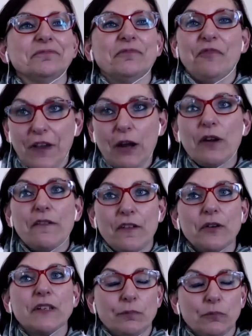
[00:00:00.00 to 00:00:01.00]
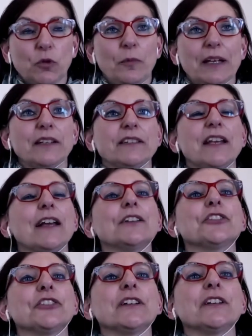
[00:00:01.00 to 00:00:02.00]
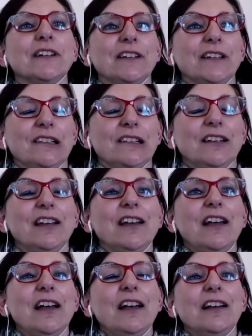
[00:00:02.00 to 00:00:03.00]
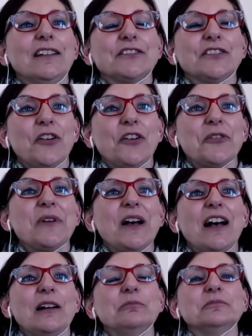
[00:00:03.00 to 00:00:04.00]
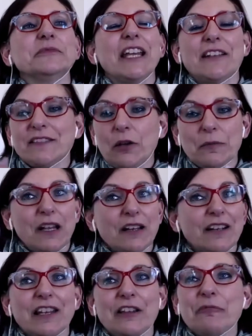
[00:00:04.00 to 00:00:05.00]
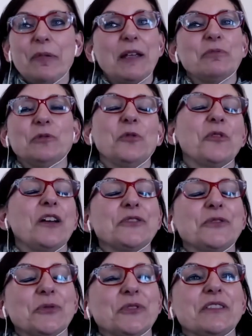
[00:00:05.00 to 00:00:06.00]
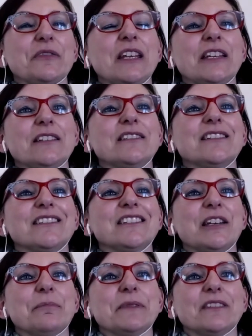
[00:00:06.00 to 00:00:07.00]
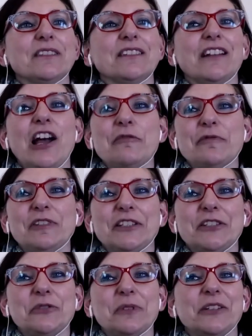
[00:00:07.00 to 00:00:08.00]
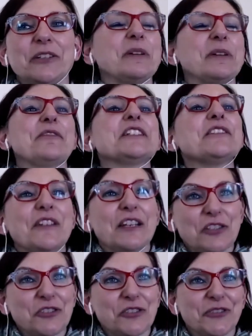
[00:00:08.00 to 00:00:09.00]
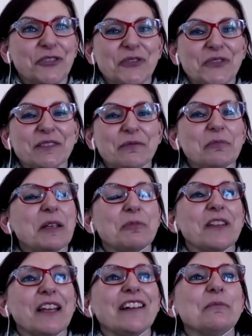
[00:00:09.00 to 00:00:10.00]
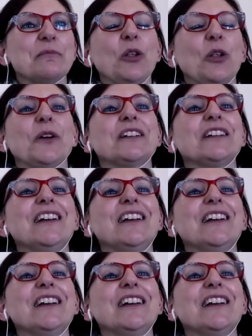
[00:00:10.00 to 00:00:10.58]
Very, very small meditation. So, um, yeah, so I'm going to give people all those sorts of hints and tips and hopefully do a little bit of intervention on some people that come along.